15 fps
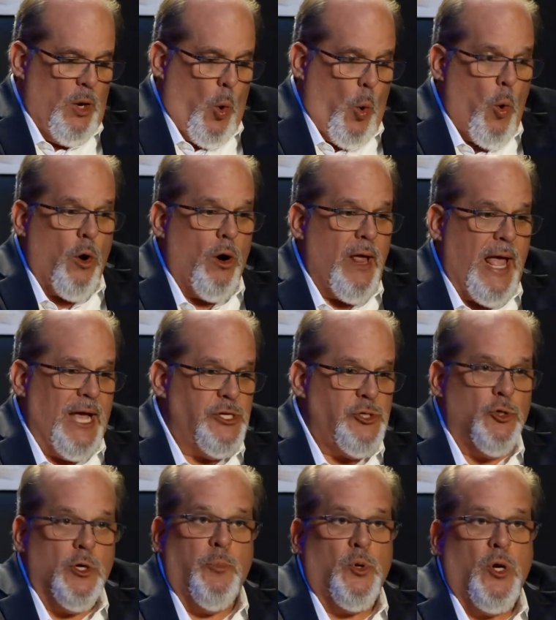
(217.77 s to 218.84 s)
Or as
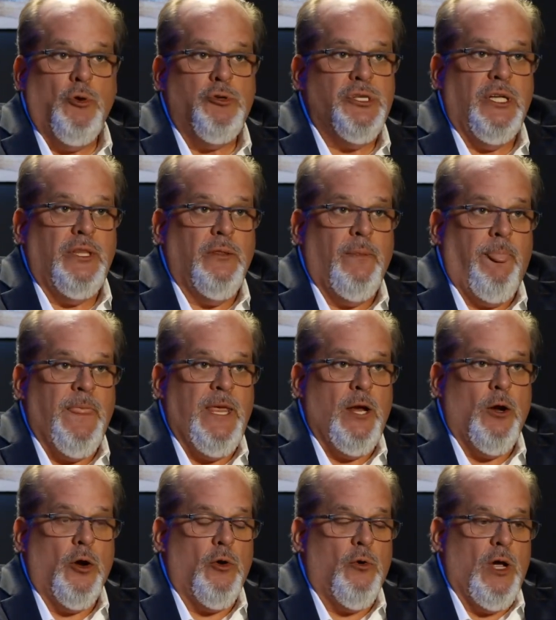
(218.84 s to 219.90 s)
you're approaching the
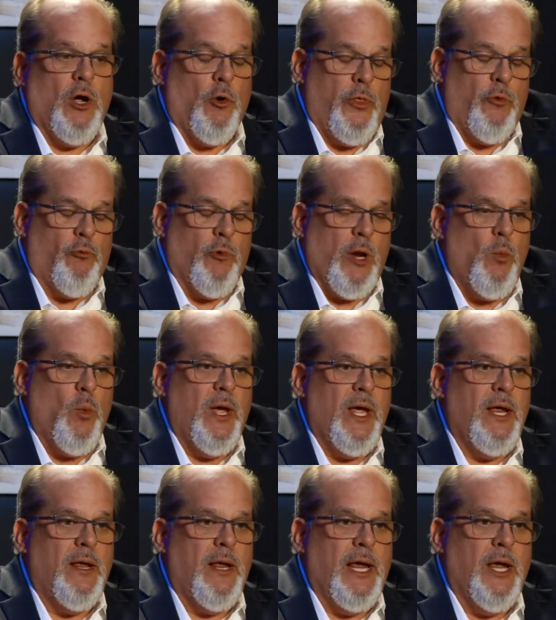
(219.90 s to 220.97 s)
aircraft or the
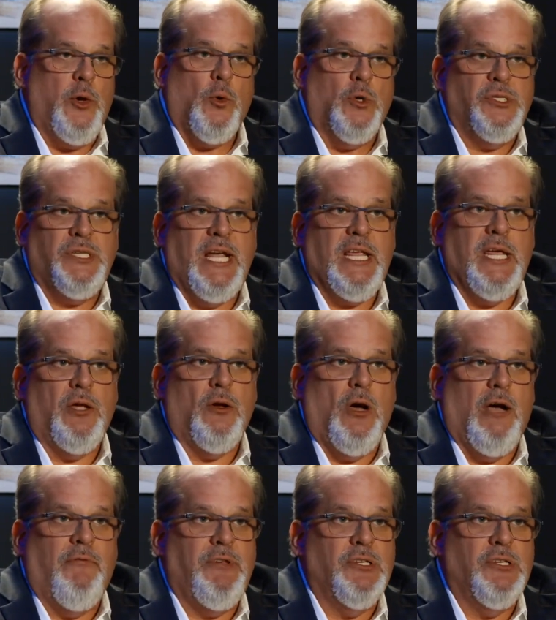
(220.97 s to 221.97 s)
runway and or taking off,